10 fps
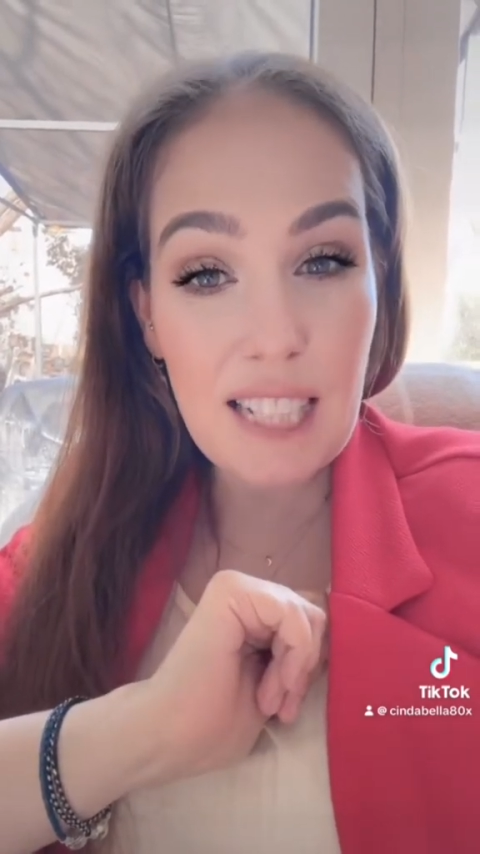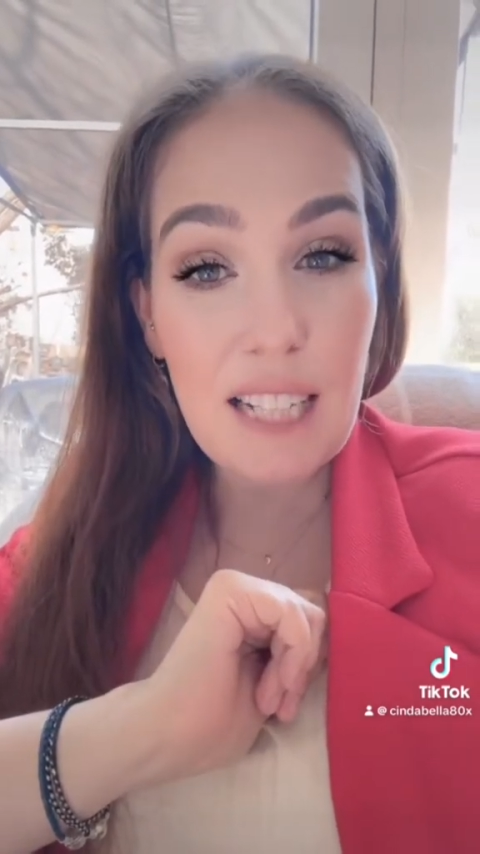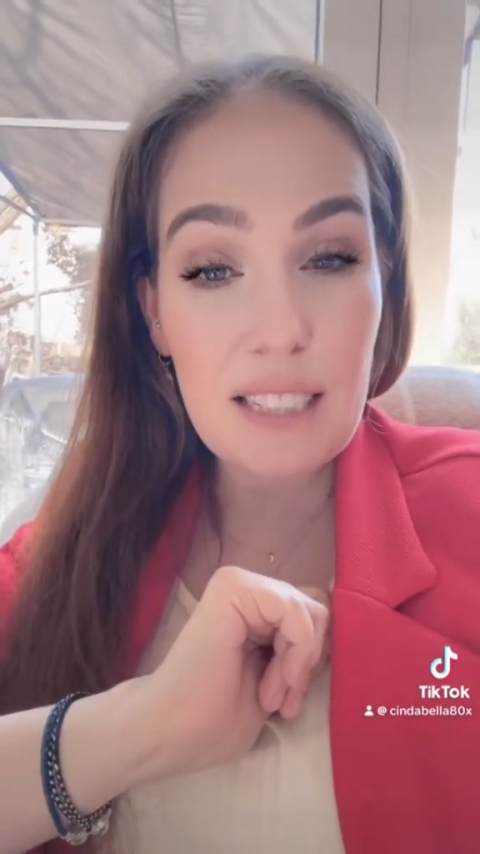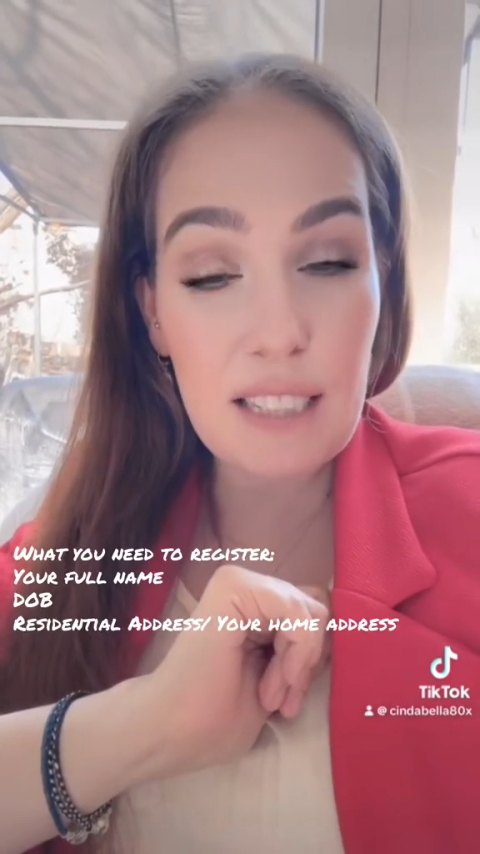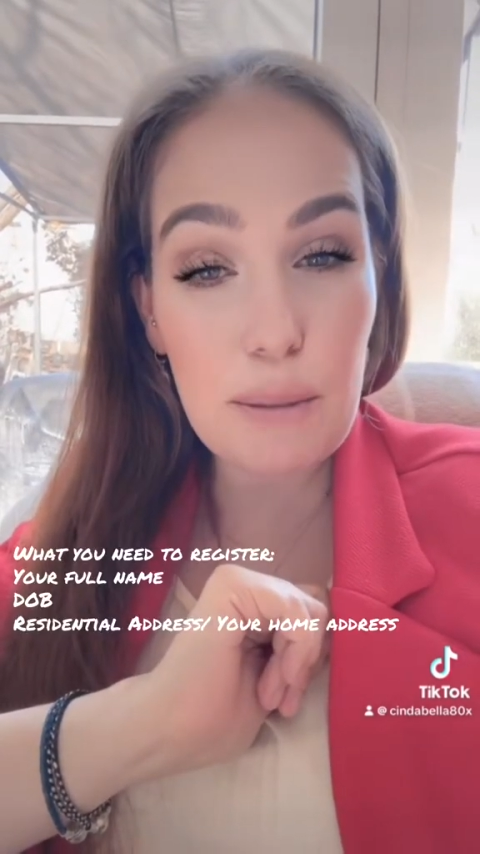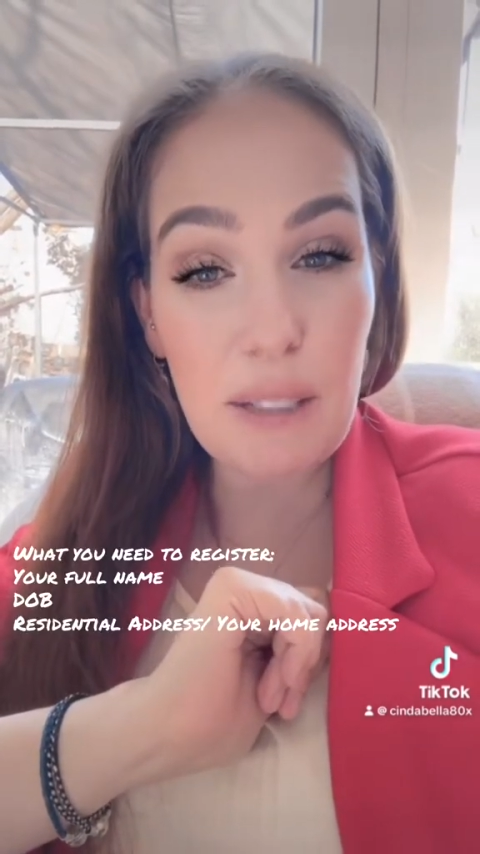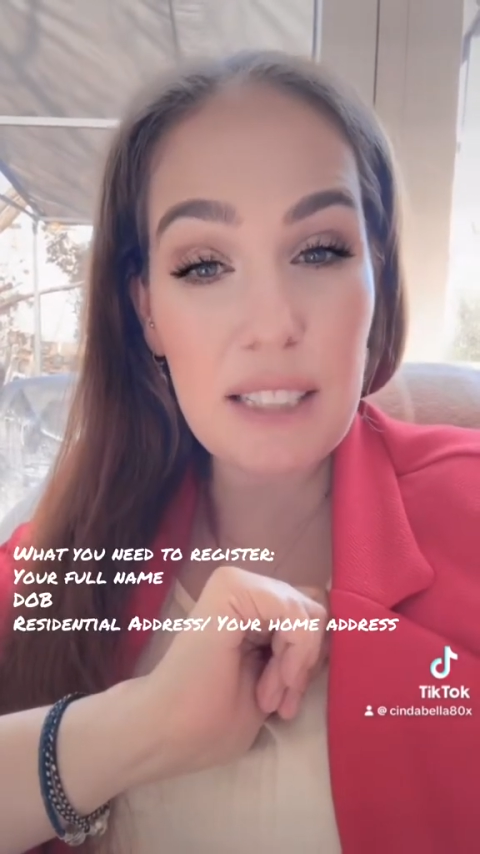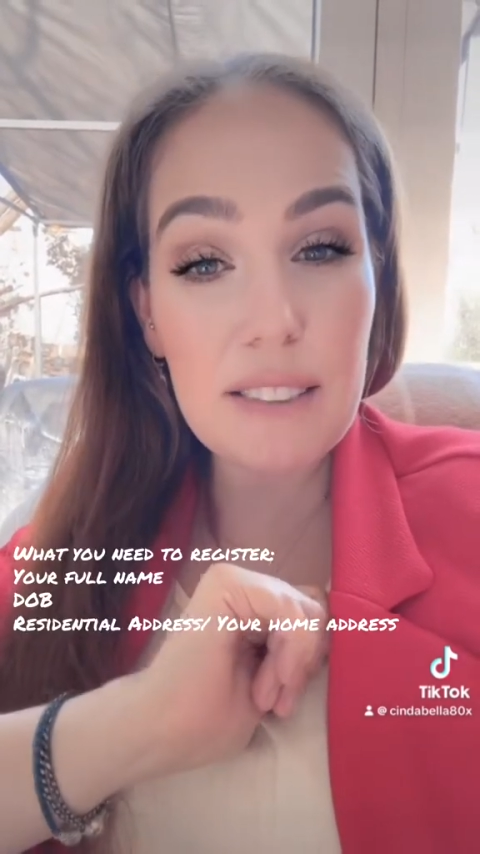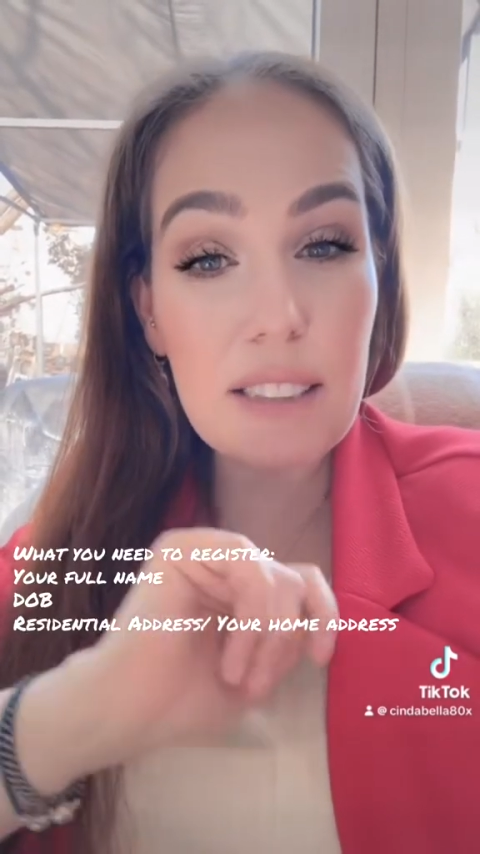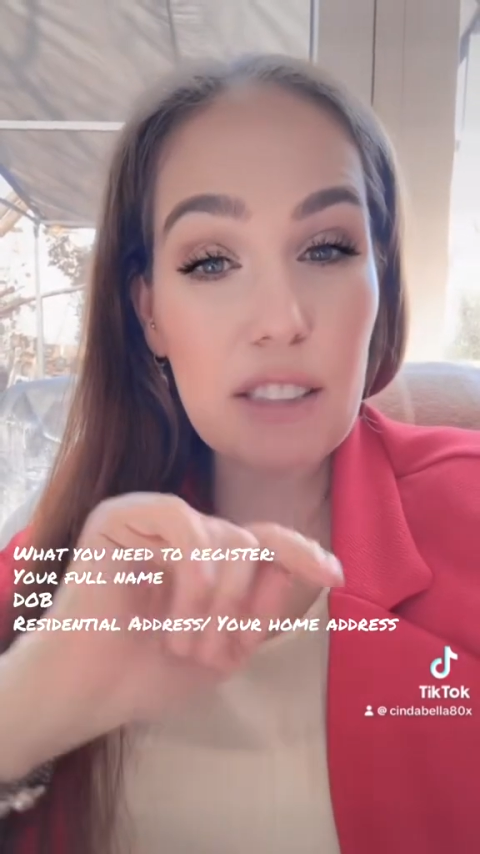This means
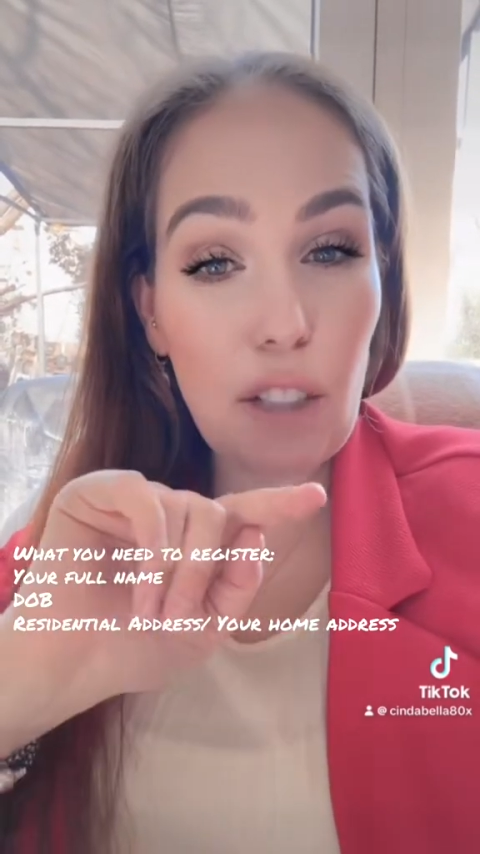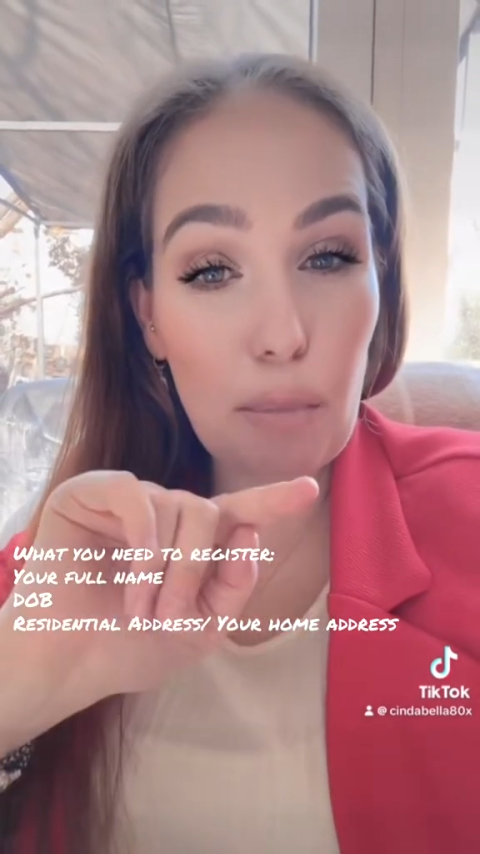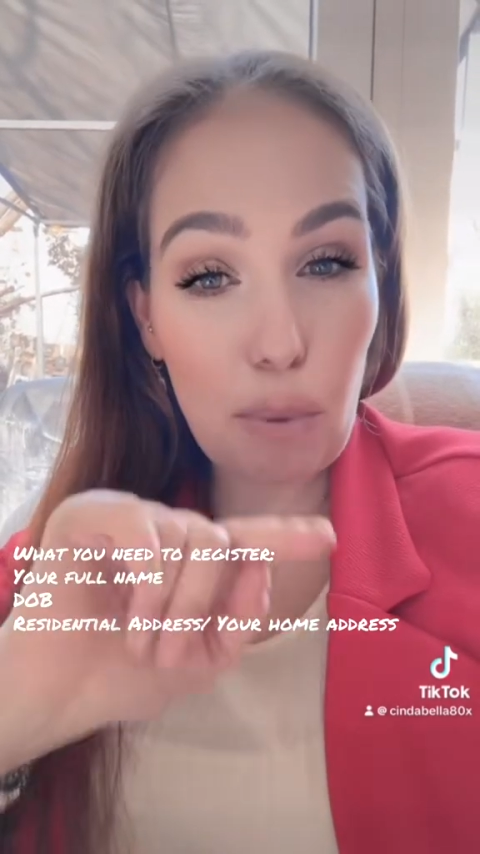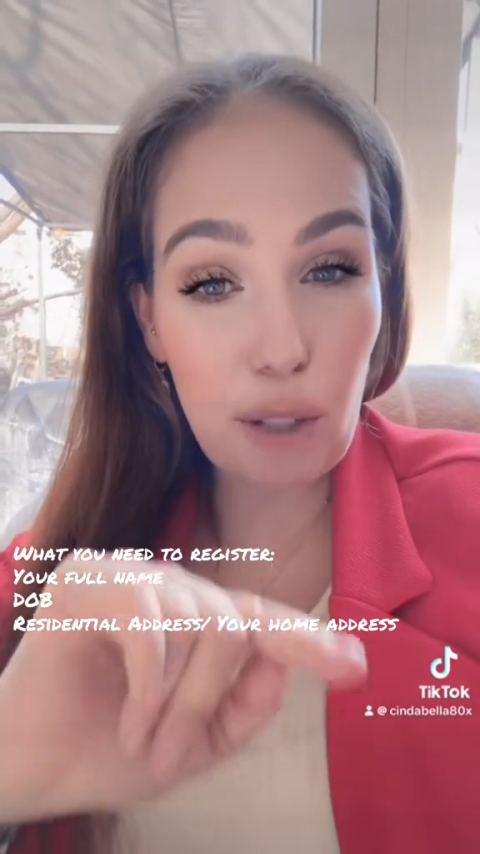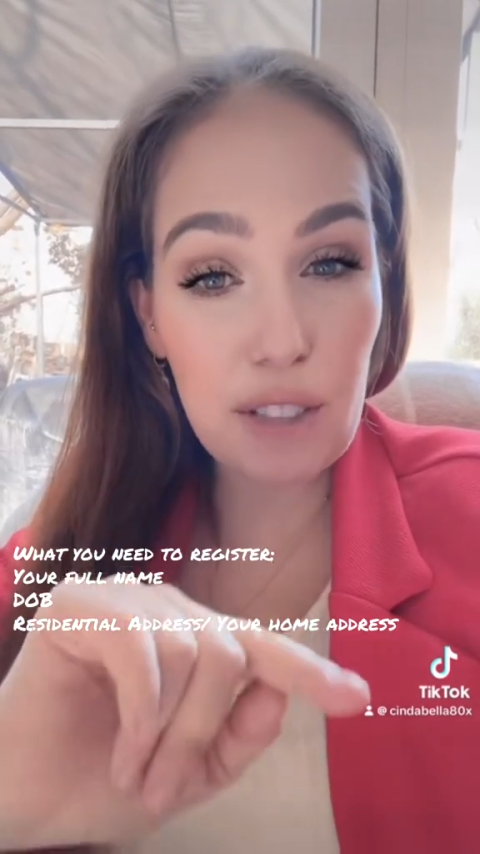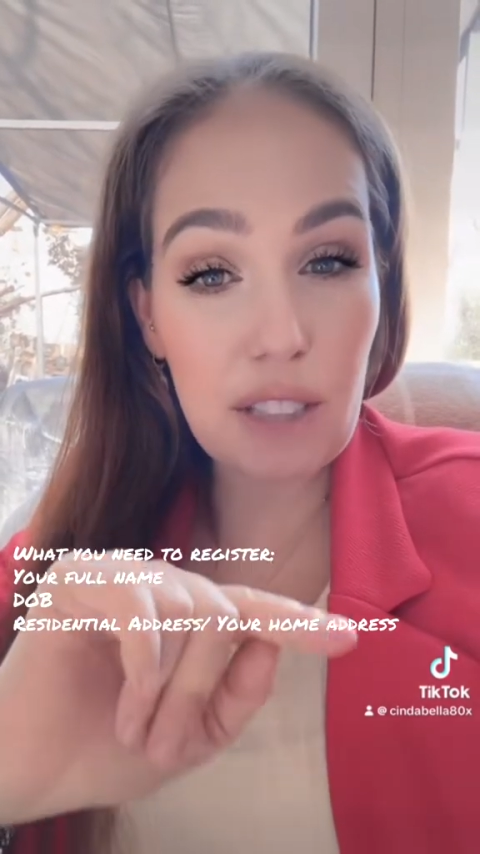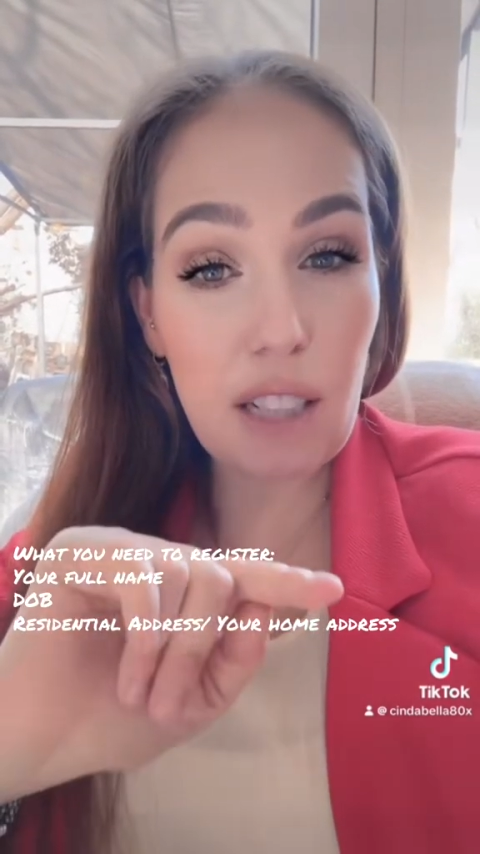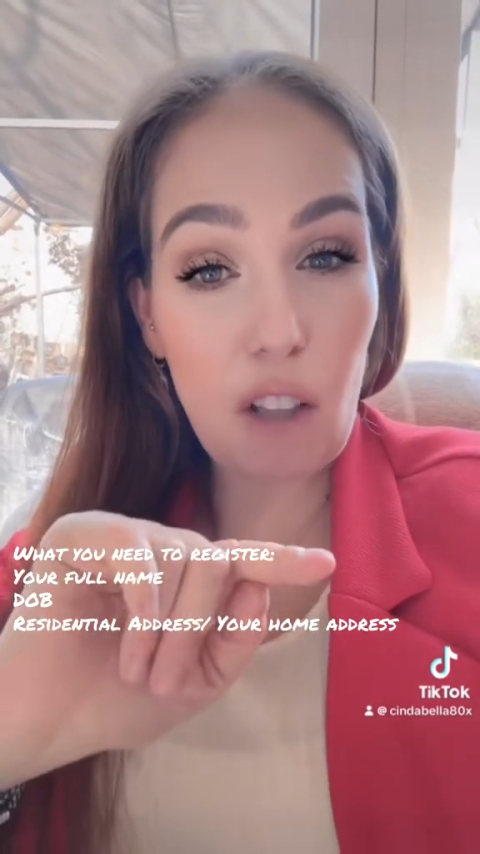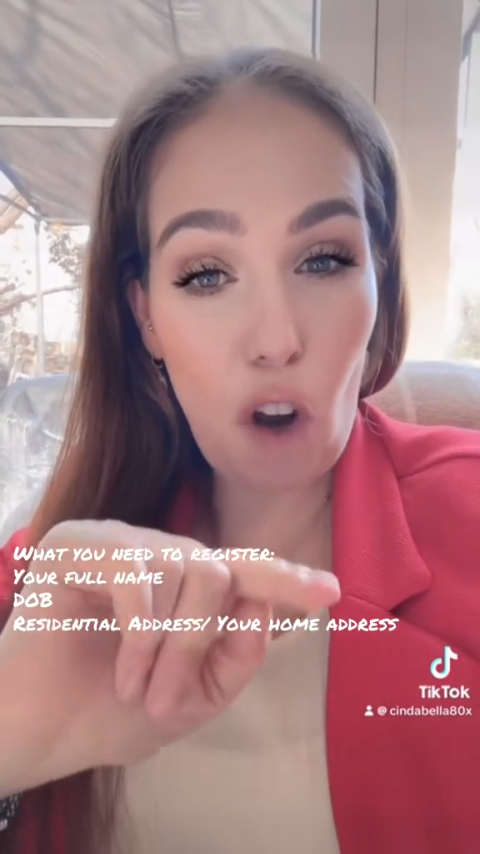this is your personal